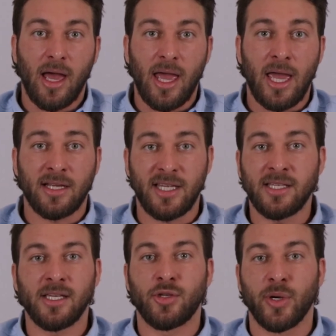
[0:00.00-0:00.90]
And it's
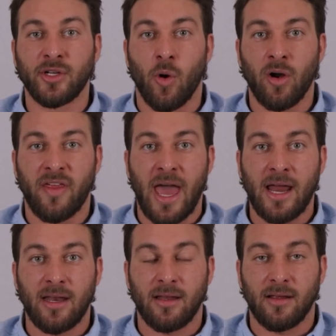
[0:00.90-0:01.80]
easy to ignore
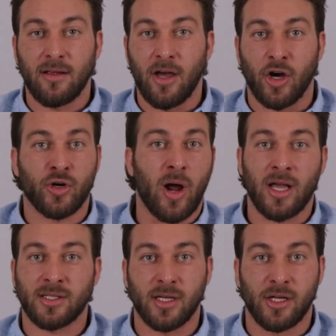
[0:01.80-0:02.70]
that
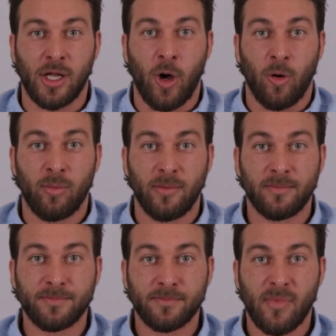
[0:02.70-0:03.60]
across the globe.
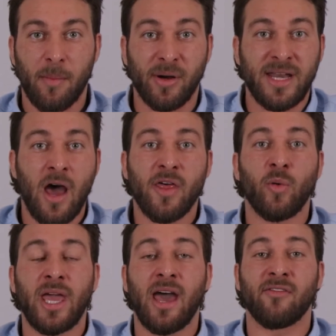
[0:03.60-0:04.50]
But now that
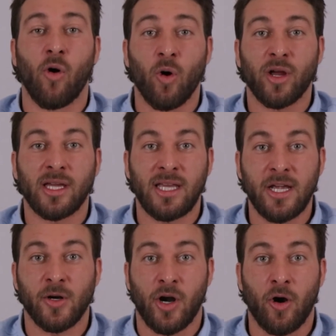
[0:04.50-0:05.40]
we have Oregon
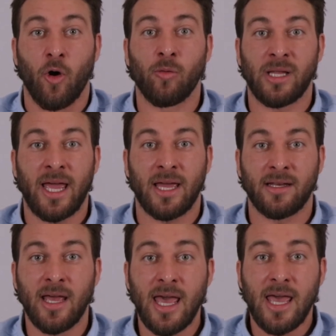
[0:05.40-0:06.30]
here in our
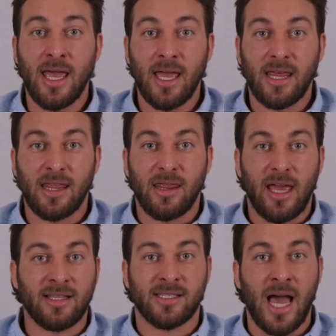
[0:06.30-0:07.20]
homeland,
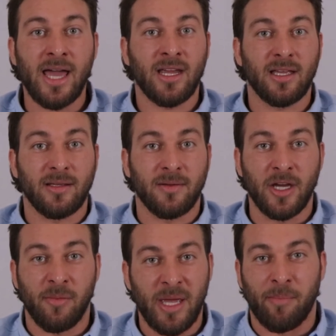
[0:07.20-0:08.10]
it's kind of
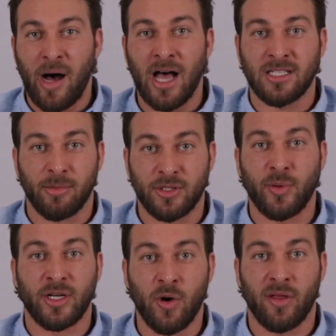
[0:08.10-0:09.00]
going to be impossible
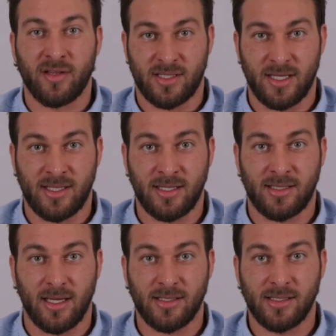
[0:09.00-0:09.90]
to ignore the
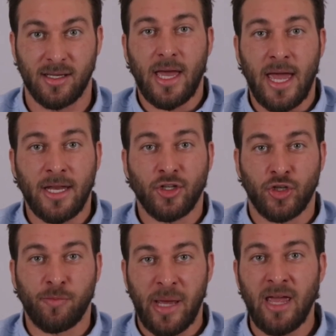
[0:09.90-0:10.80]
statistics and
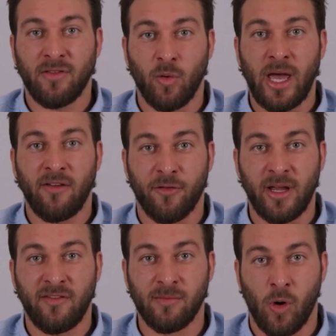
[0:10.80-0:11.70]
should pave the way for
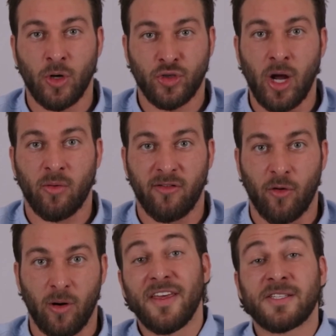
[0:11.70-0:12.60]
even more drug
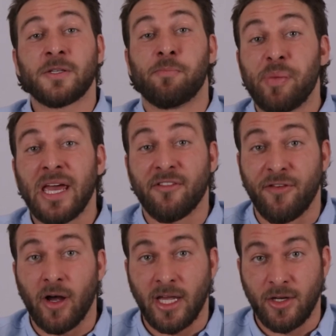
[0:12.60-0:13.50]
reform. This is big
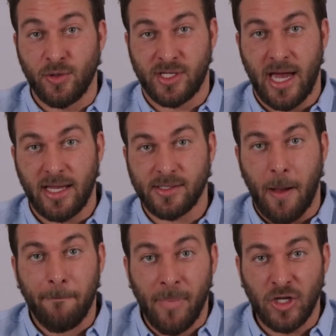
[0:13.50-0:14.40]
fucking news,
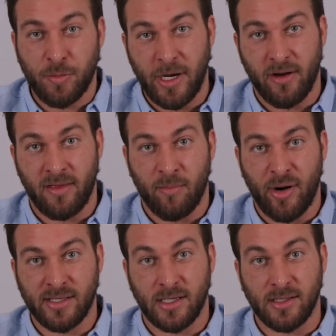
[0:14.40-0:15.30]
guys. Much bigger than the
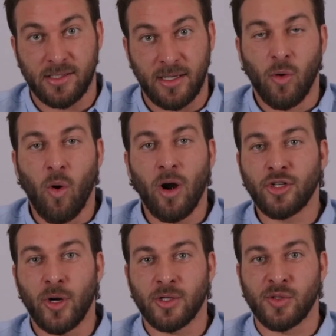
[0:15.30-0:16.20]
presidency. The war on
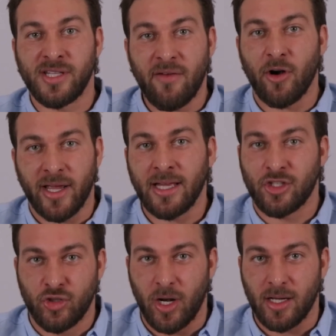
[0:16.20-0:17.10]
drugs was never
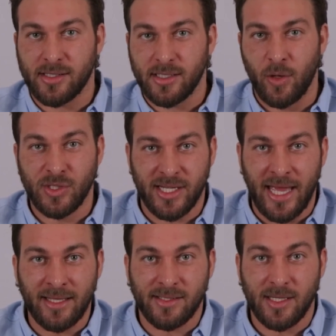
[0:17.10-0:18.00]
against drugs. It was
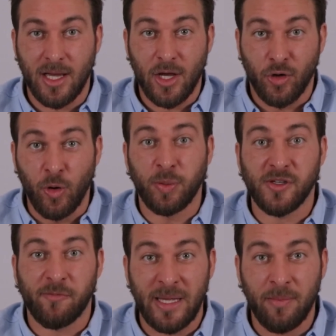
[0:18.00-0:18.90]
against groups
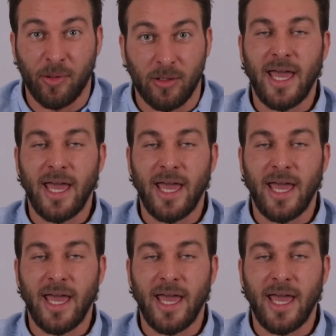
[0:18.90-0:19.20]
of people.